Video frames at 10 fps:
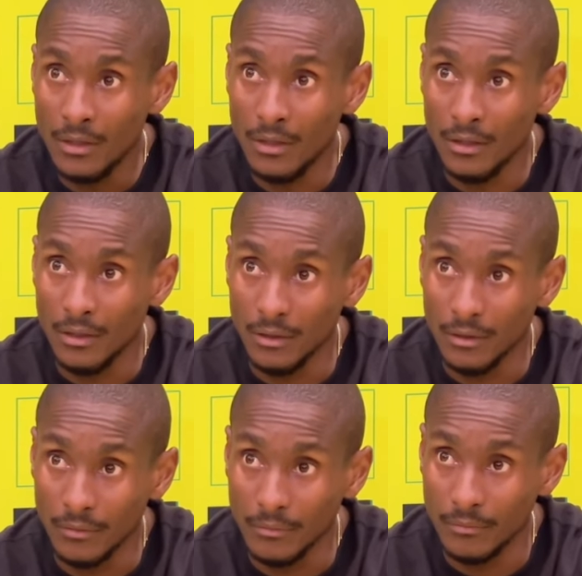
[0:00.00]

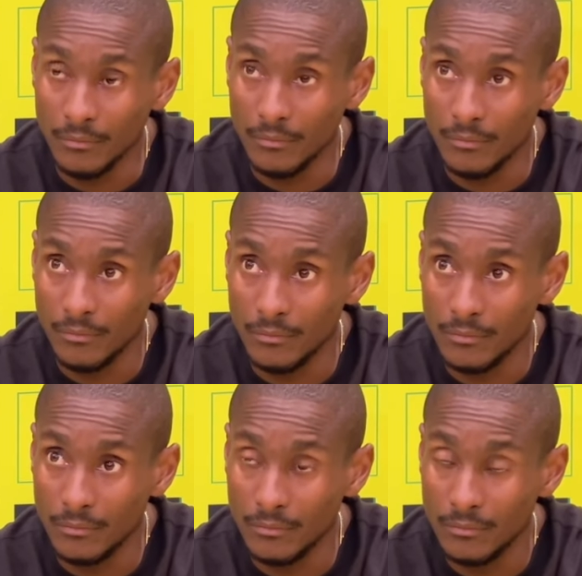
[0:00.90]

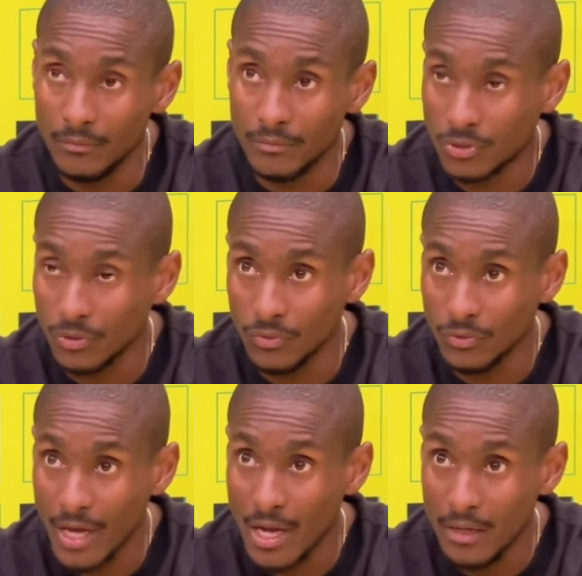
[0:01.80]
um, so
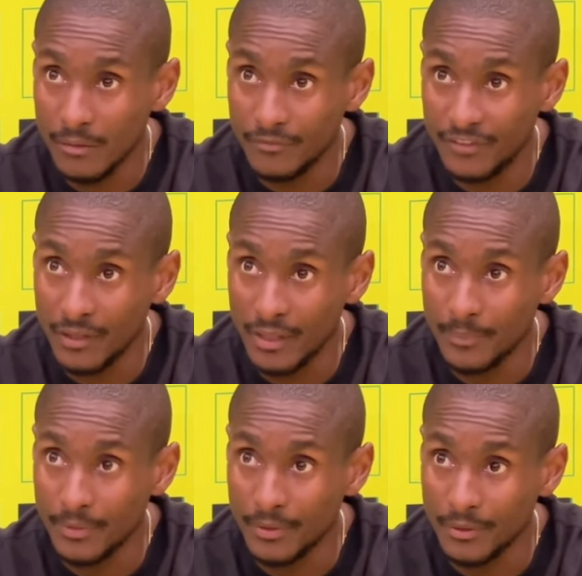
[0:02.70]
yeah, I'm very
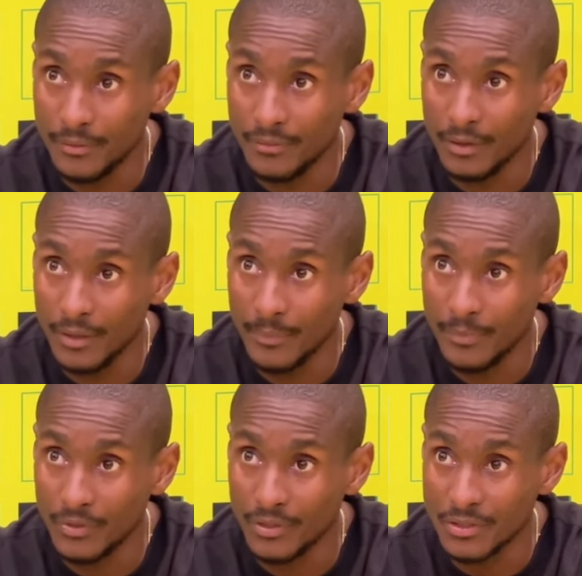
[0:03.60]
happy, very
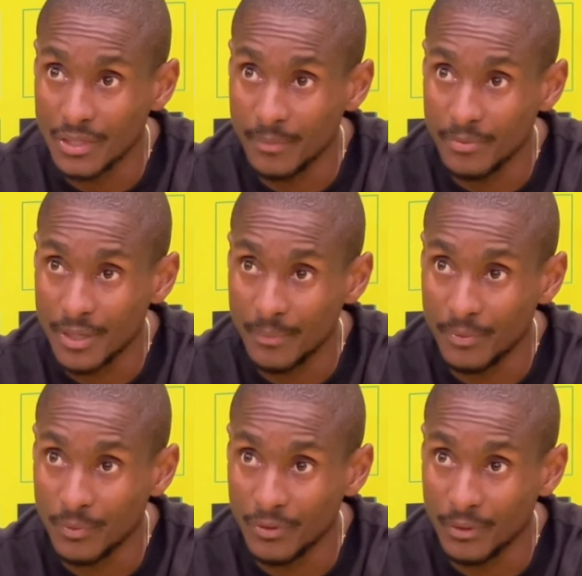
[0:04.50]
happy with the subs,
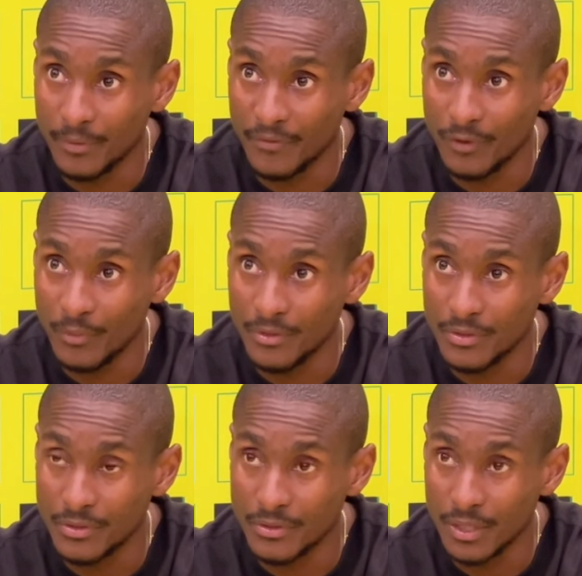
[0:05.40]
happy with the
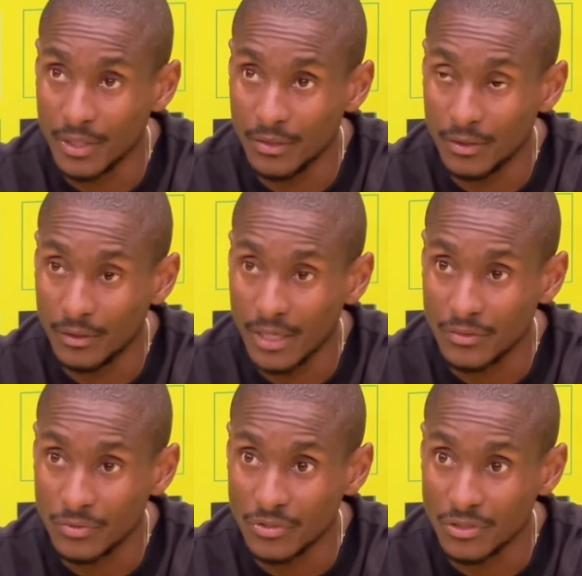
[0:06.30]
performance. Uh,
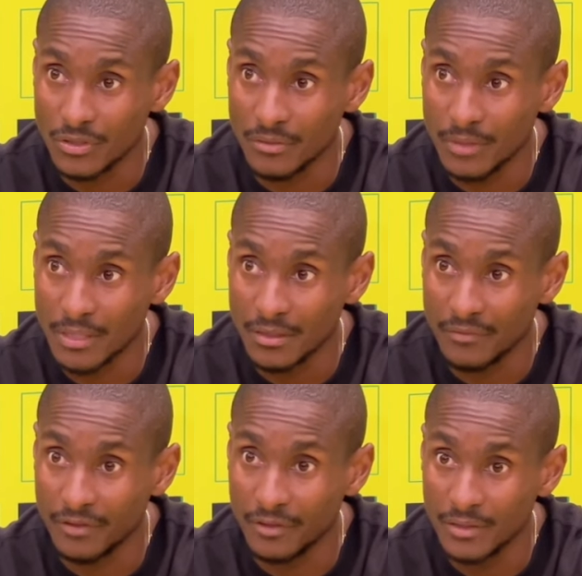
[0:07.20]
nice to see Master
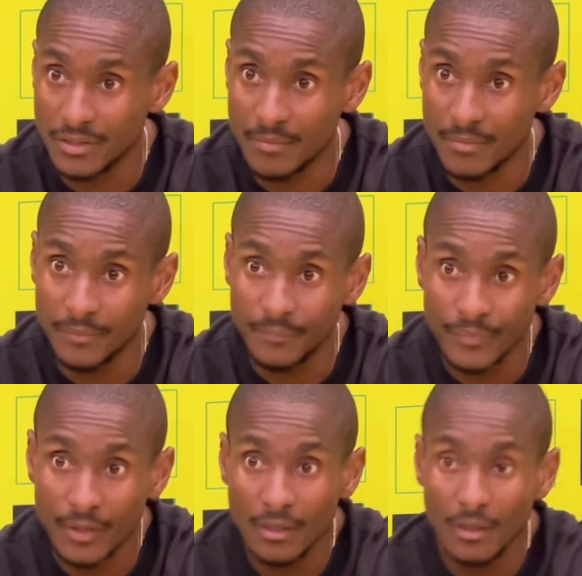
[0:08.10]
V, Semi,
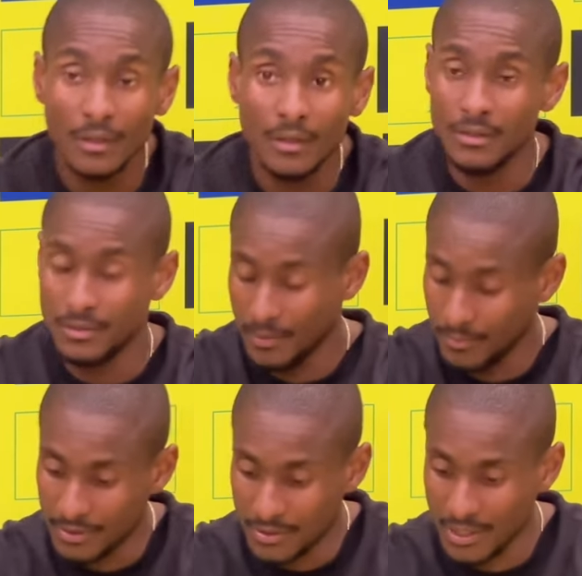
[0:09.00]

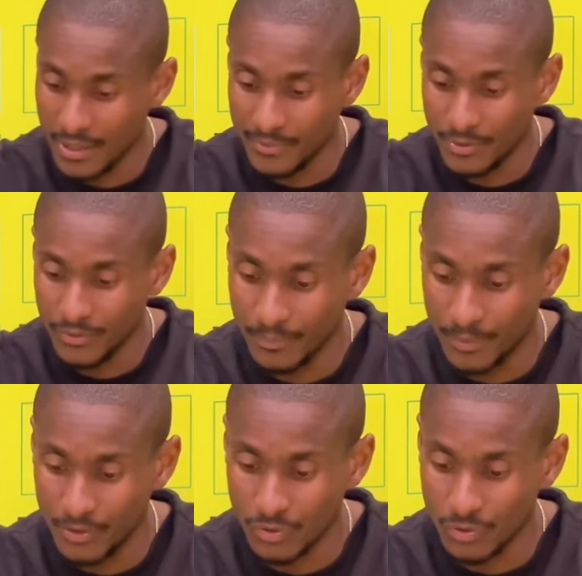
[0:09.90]
Semi Siavi
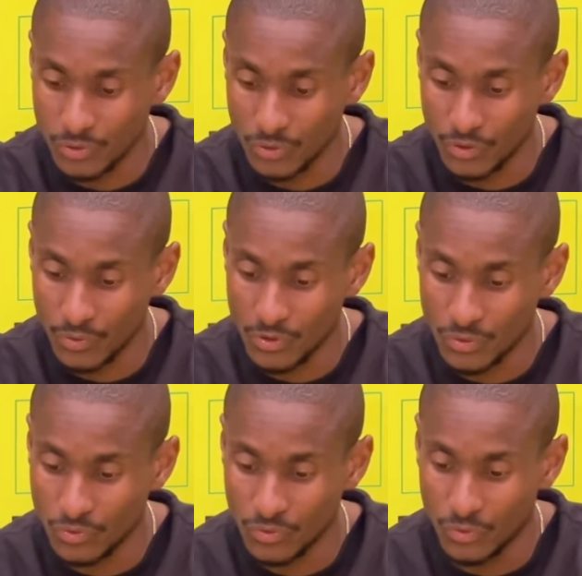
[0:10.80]
pitch. Also, he was
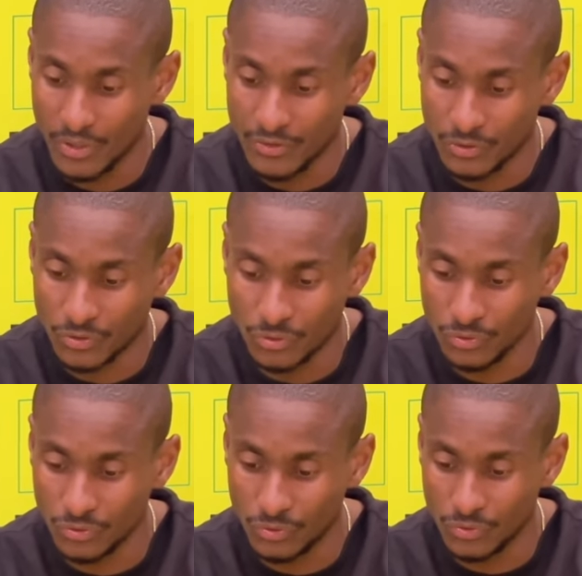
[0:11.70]
good, good
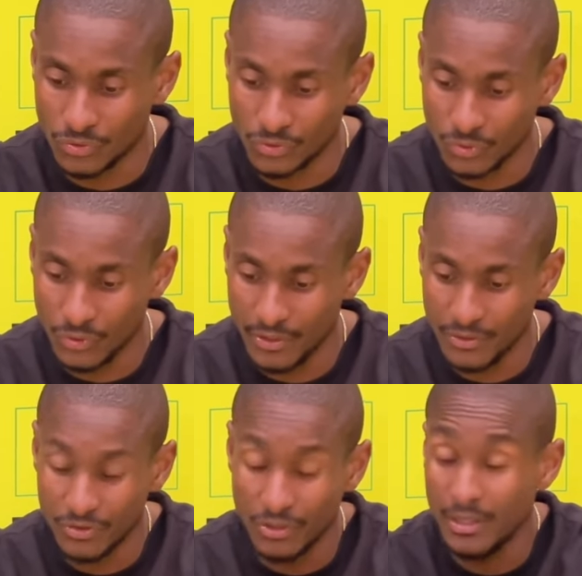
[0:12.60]
attitude, good, good
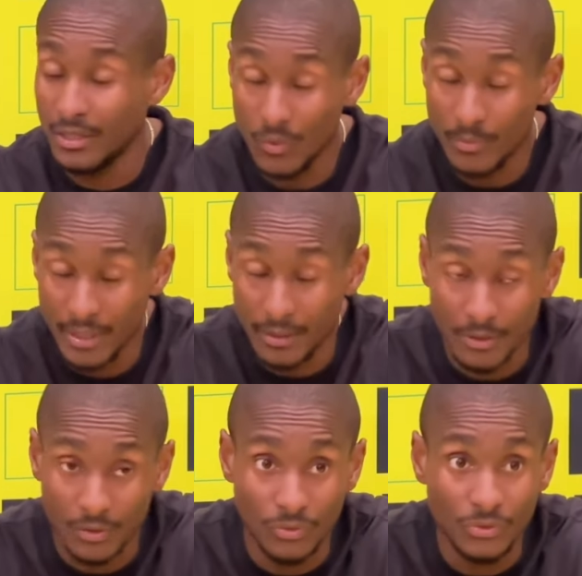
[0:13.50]
energy. And Neo
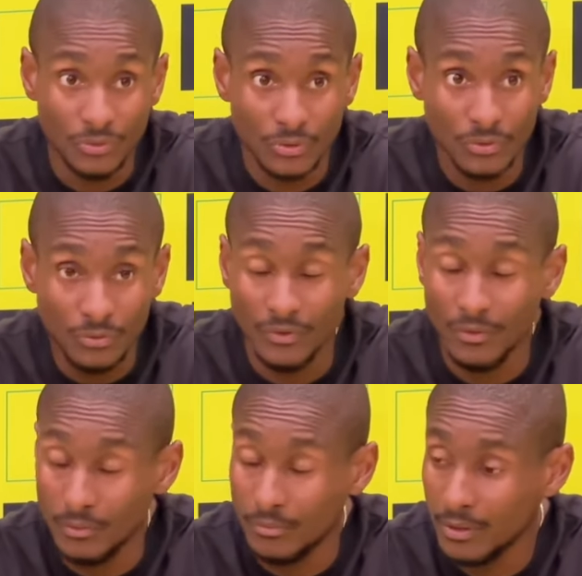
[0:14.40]
Maema good,
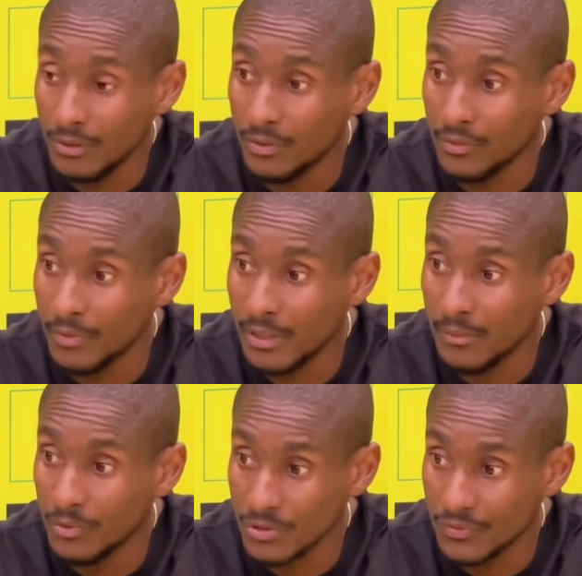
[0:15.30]
Neo
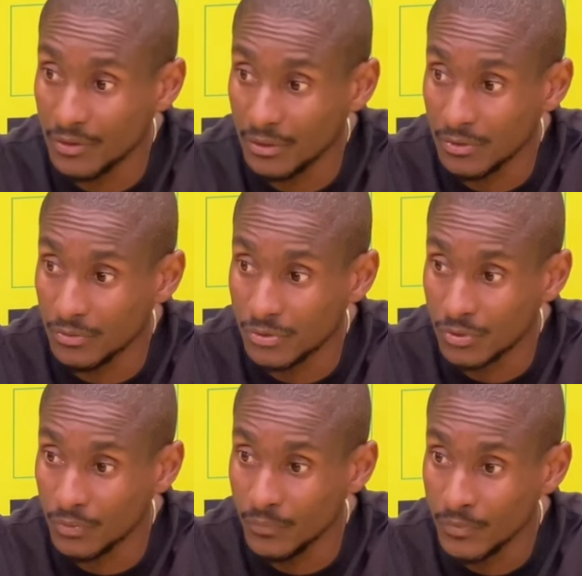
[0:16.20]
Maema was very good.
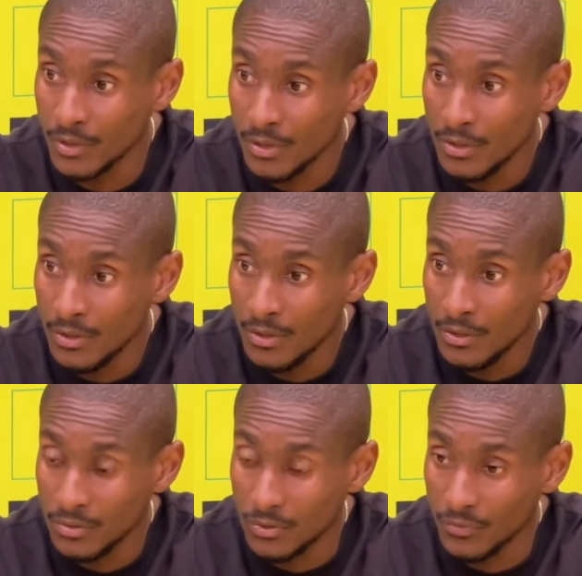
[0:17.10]
So,
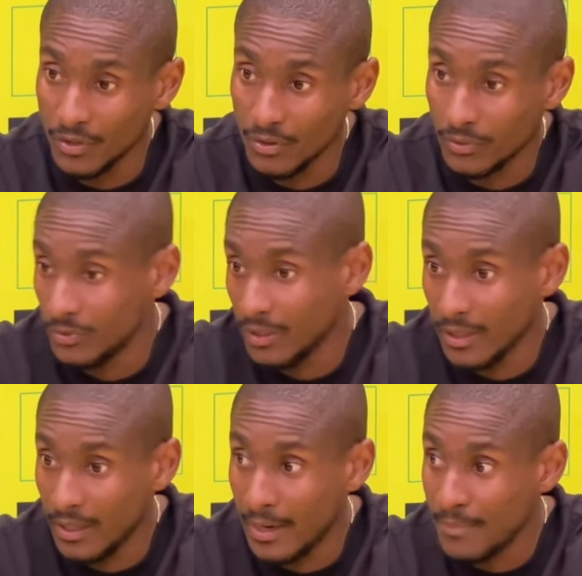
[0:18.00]
so very good. And
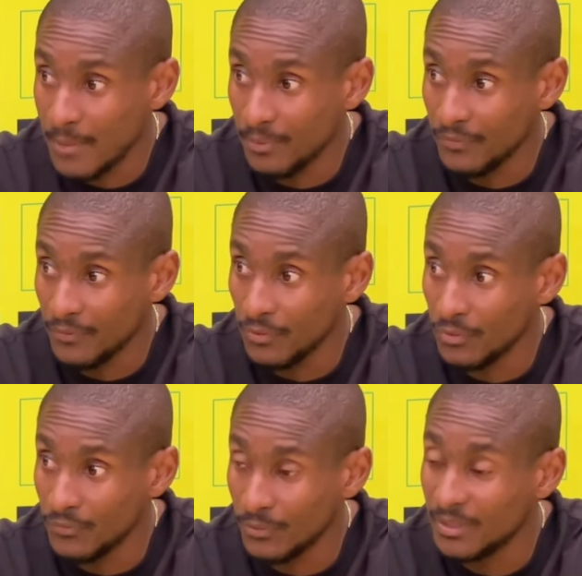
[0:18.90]
I, am happy
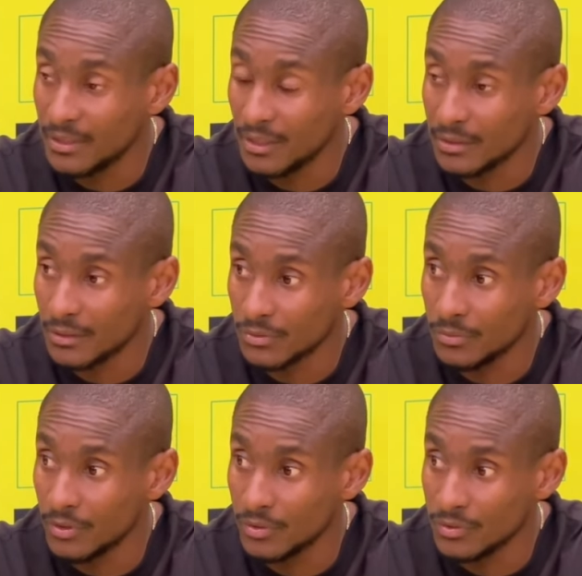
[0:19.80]
for for Mendieta to
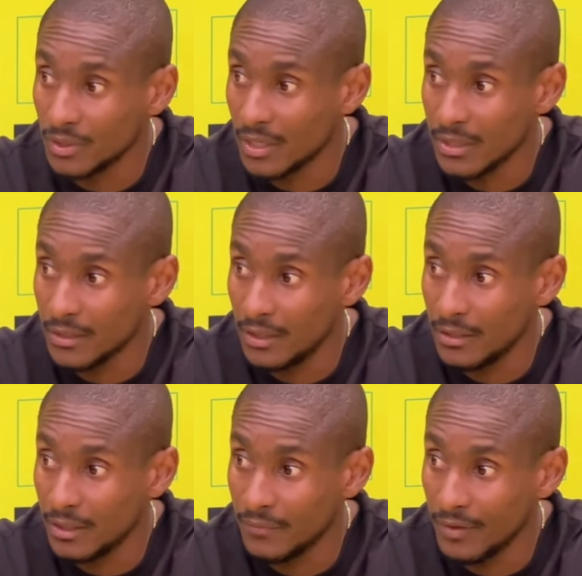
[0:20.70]
be honest. And I
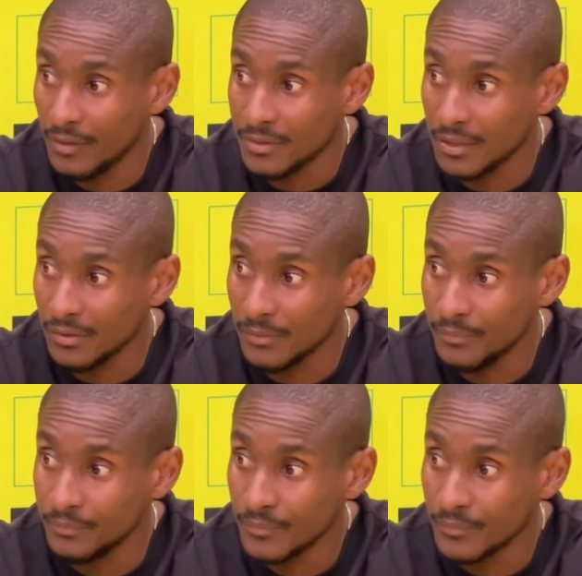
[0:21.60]
and I very seldom